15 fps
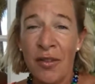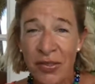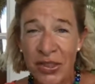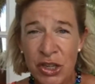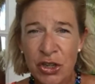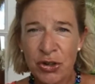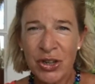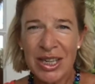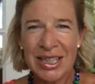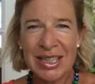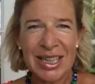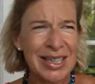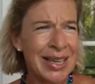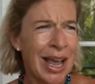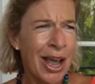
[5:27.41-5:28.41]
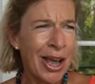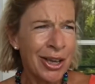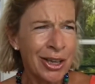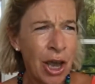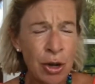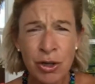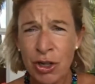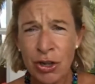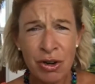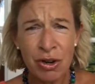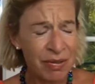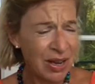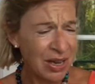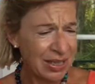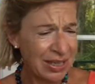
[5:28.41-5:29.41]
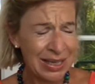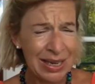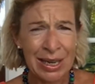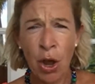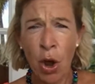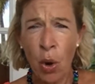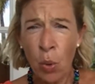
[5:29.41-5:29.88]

The choice is go to university,